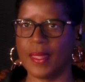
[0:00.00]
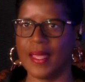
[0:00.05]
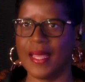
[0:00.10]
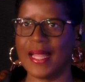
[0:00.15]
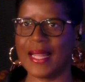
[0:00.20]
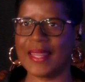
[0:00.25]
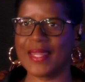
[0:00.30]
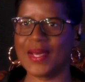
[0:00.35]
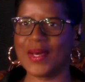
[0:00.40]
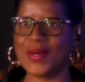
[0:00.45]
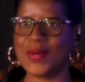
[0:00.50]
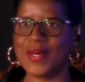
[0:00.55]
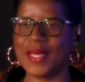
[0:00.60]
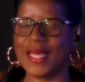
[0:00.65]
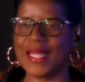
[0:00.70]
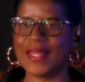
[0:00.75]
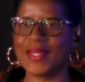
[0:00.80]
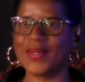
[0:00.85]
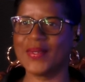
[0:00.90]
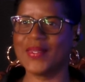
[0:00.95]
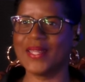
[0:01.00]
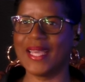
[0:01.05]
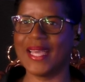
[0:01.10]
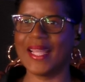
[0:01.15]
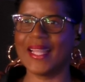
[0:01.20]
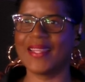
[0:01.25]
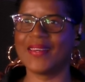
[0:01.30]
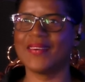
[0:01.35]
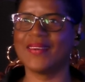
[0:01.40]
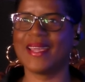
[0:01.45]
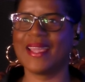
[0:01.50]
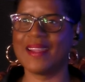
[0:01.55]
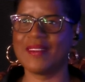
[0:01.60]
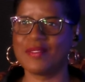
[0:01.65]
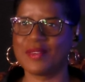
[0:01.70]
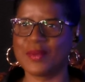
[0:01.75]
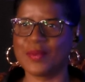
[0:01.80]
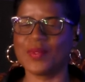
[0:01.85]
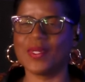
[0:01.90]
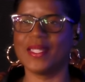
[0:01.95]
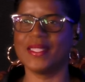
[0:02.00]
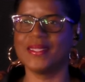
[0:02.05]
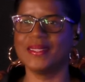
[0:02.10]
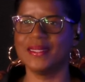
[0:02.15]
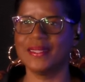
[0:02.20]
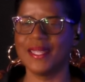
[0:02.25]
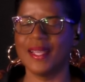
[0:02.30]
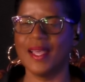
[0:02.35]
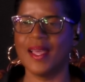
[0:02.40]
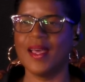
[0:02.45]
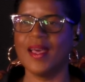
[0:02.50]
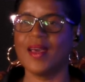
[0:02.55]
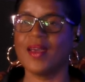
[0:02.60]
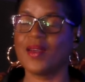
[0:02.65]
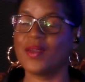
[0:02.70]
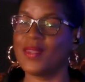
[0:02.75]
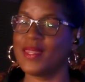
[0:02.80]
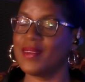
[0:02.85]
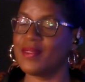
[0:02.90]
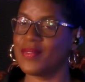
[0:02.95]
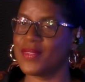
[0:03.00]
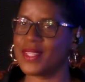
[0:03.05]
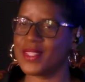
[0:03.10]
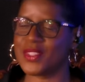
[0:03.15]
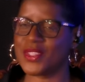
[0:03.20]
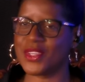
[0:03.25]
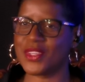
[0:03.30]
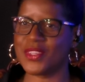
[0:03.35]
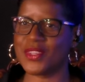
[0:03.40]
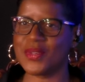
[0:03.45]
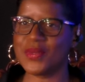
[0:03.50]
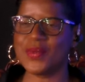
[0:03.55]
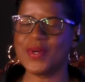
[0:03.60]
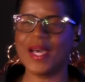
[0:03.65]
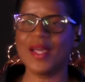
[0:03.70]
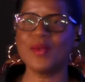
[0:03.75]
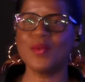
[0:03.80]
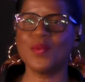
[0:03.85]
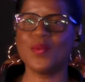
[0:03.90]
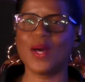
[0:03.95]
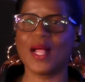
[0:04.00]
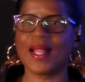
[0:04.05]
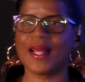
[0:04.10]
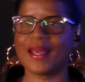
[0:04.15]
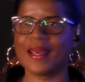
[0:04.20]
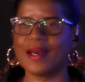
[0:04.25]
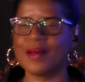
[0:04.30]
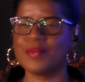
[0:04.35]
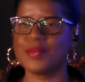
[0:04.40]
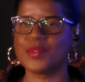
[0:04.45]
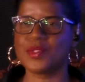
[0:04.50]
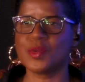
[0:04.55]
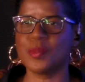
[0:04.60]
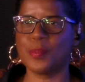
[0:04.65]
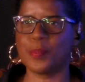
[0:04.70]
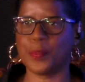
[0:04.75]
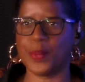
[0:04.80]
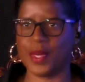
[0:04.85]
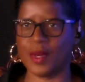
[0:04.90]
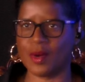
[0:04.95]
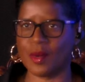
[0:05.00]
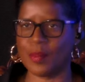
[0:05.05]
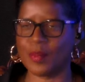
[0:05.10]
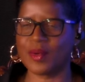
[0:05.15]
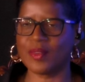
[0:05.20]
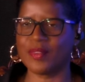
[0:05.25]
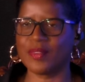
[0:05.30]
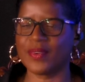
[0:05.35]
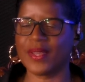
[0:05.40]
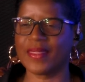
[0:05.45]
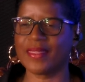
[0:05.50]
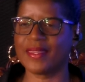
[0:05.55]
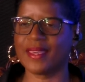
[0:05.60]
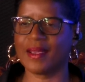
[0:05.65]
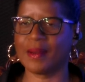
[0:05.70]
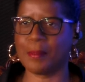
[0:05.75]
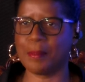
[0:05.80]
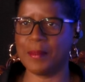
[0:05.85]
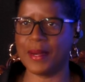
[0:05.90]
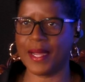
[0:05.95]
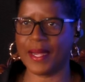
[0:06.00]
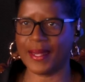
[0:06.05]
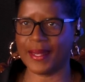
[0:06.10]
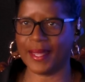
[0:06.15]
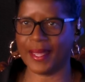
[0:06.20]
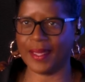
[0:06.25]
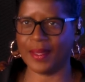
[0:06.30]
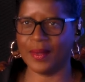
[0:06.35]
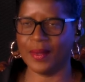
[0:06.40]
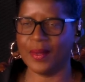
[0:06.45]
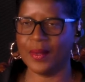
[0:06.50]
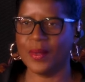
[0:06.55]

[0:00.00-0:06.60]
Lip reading: Hello, hello, hello, everyone. Good evening to you and welcome to Pure Prophetic Monday.